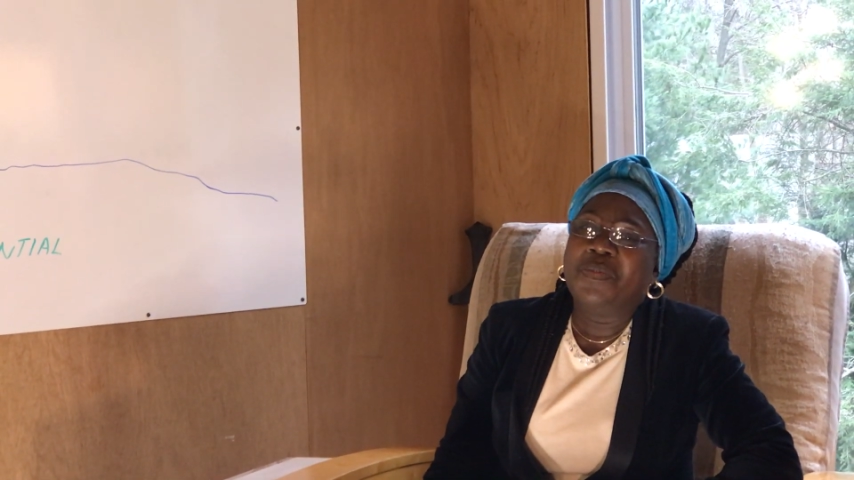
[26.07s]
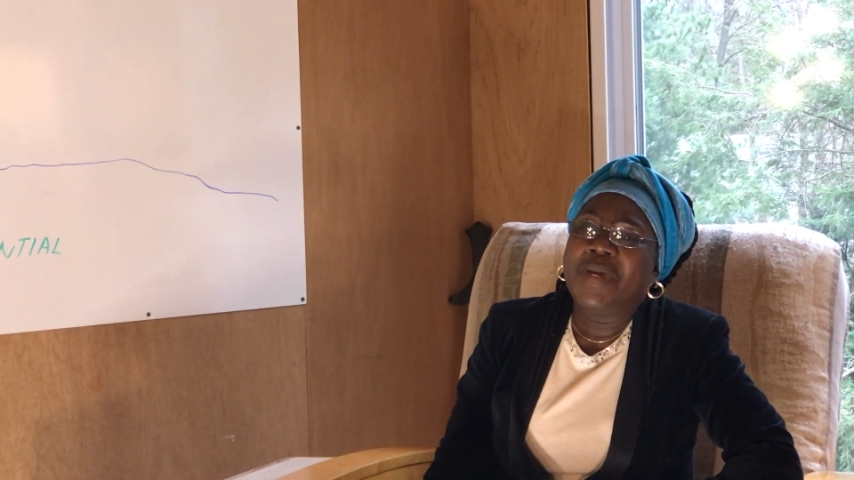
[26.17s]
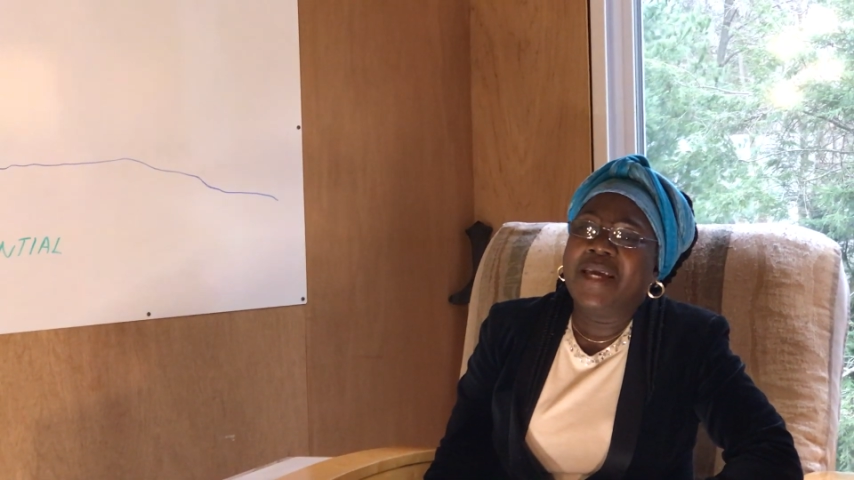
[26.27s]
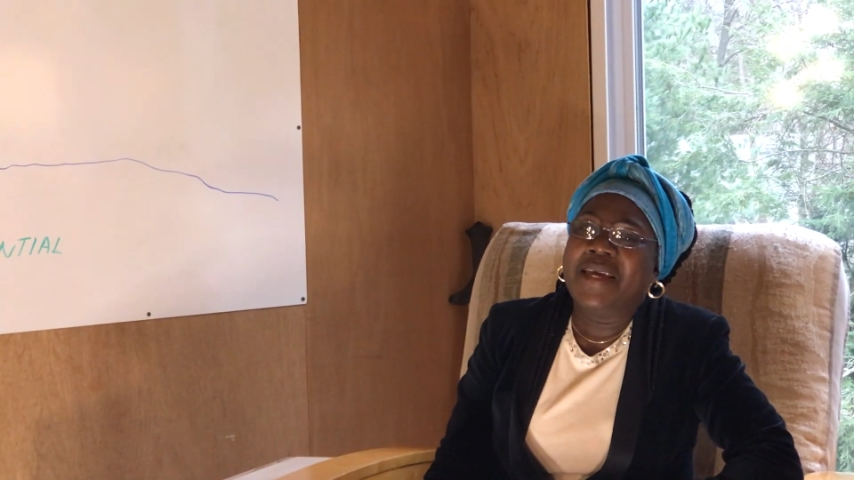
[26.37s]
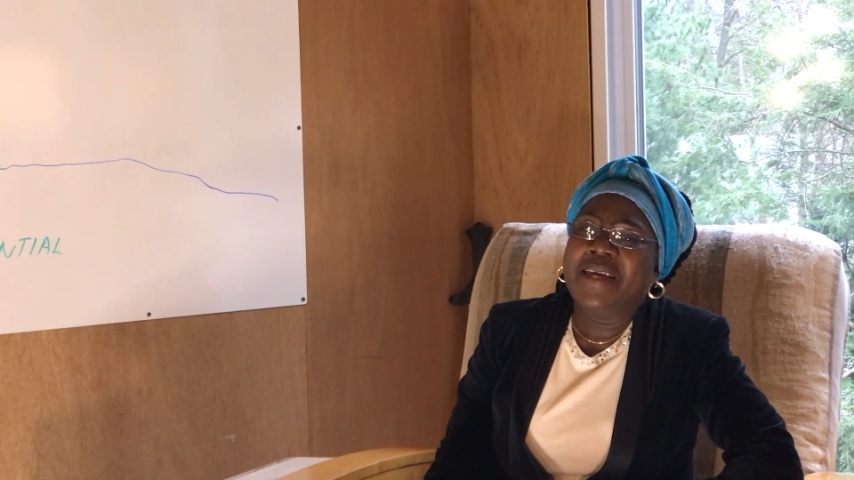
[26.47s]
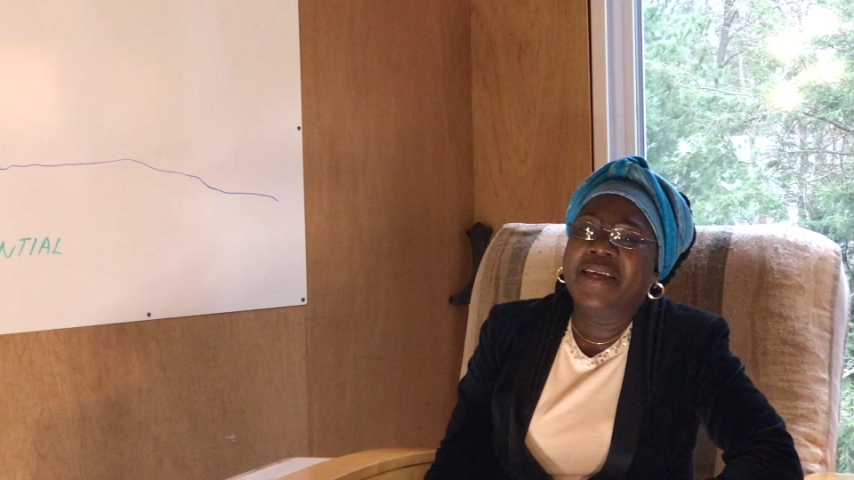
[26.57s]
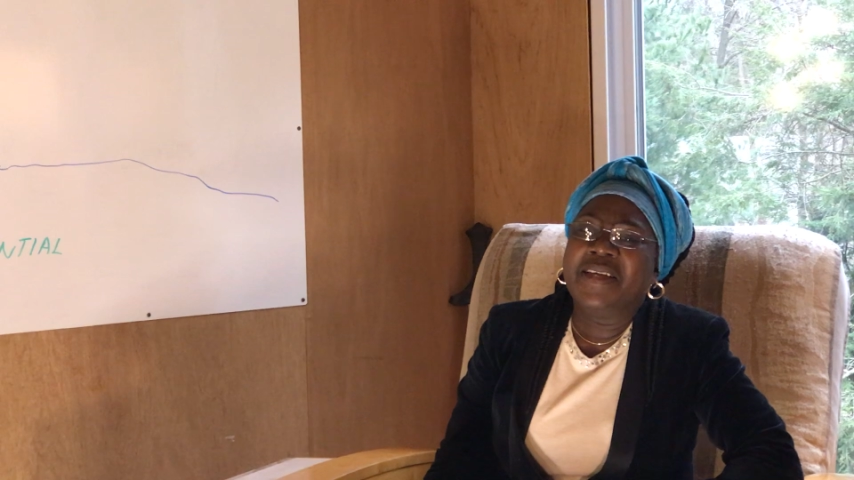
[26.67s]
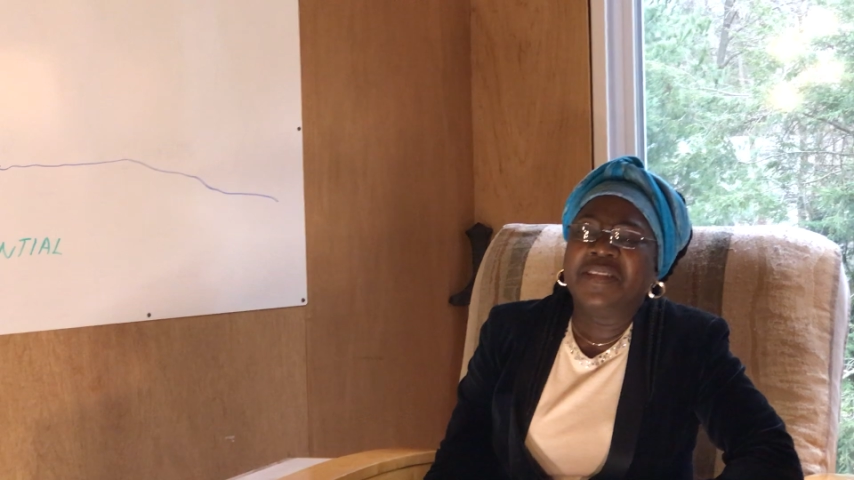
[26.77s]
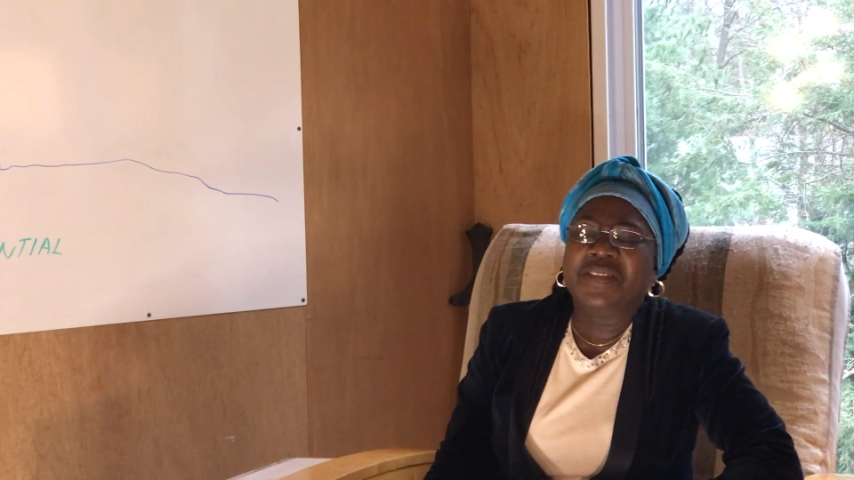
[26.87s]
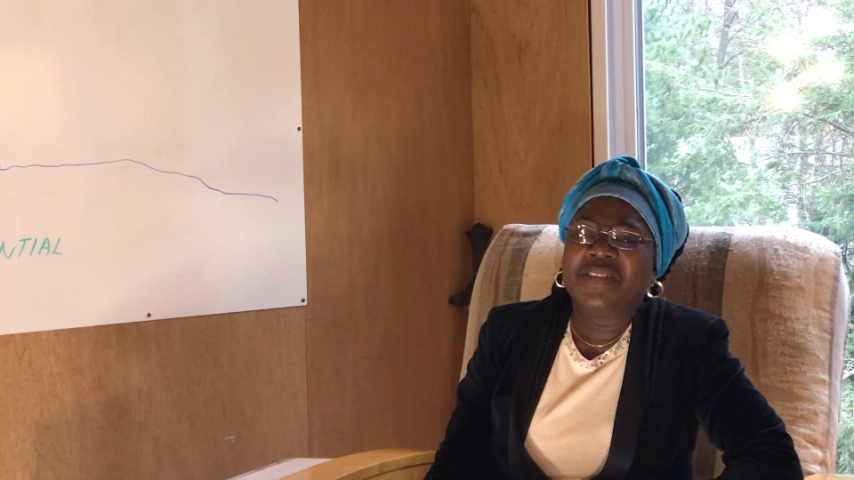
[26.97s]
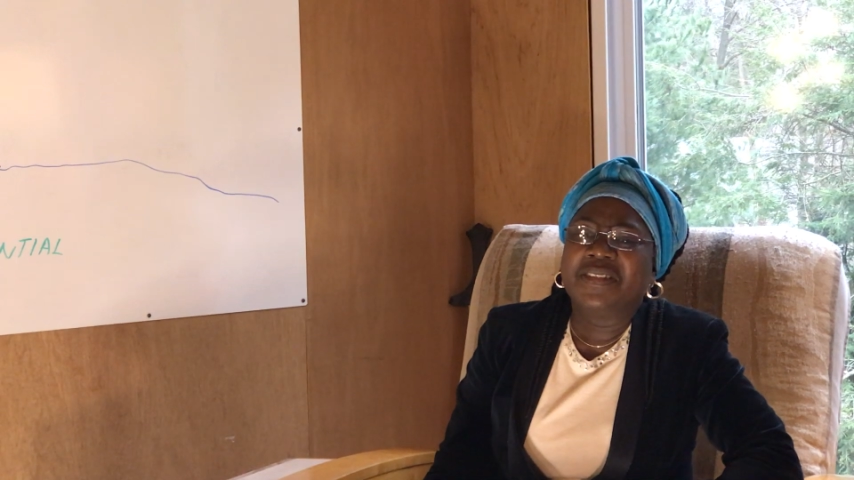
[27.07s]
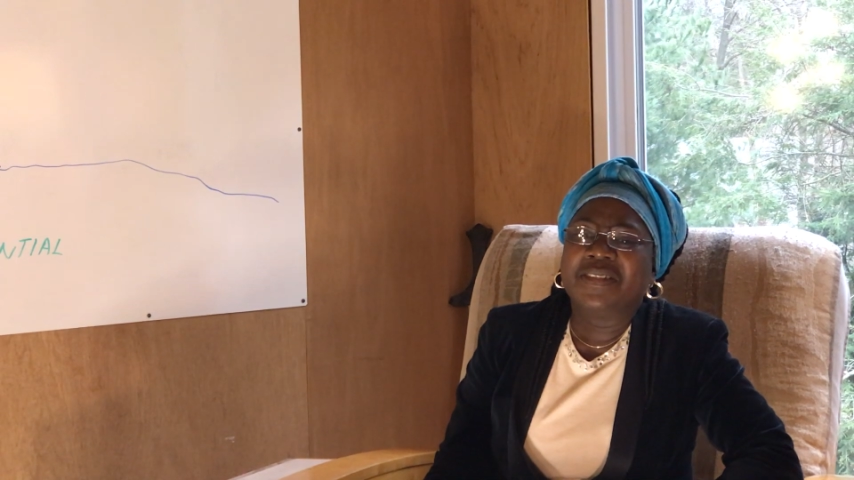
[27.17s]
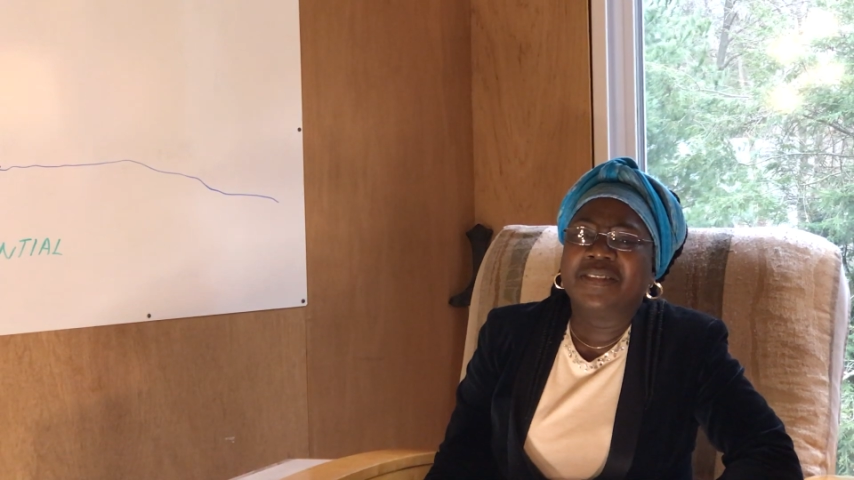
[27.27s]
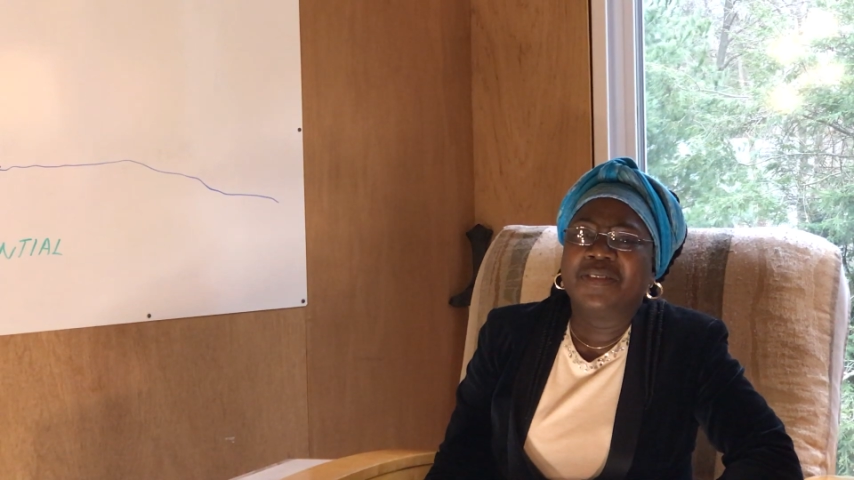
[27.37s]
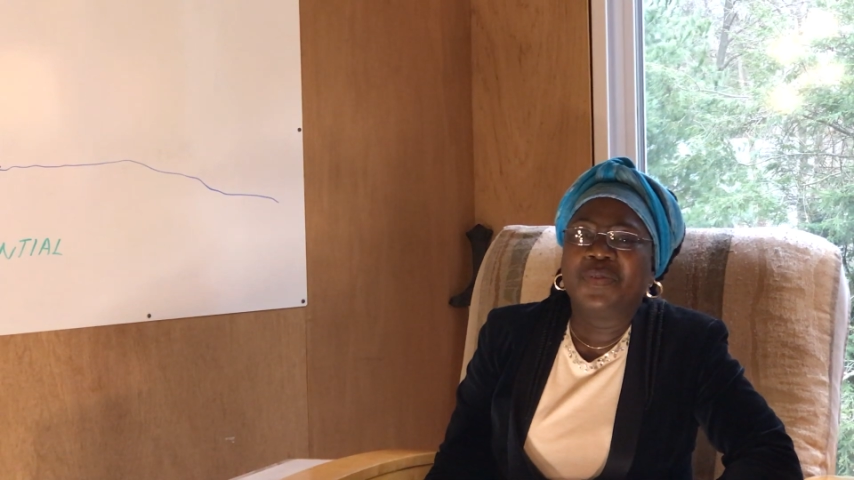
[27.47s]
but hey,
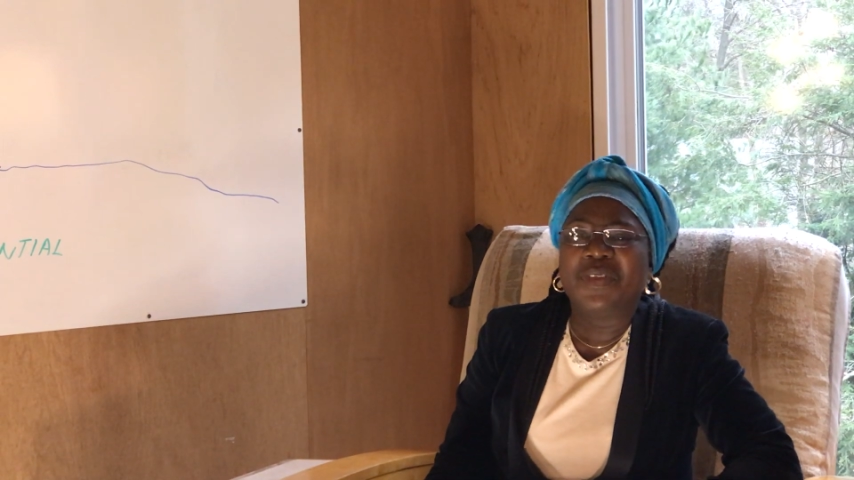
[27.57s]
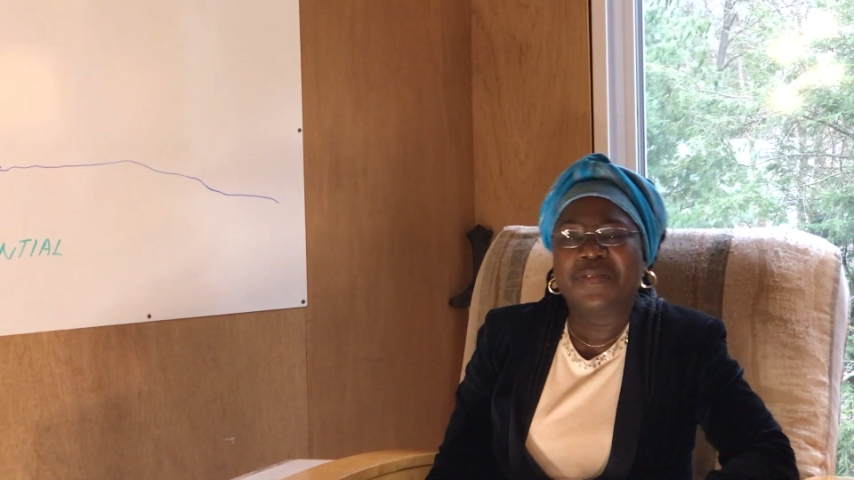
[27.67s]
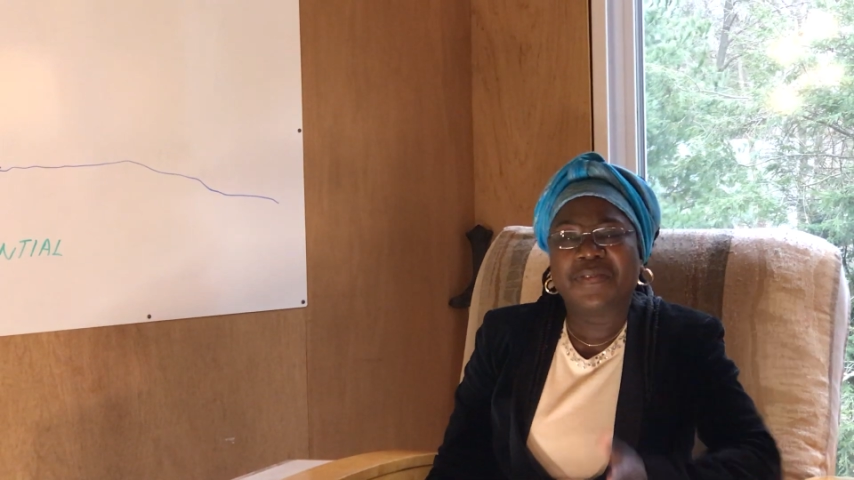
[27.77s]
with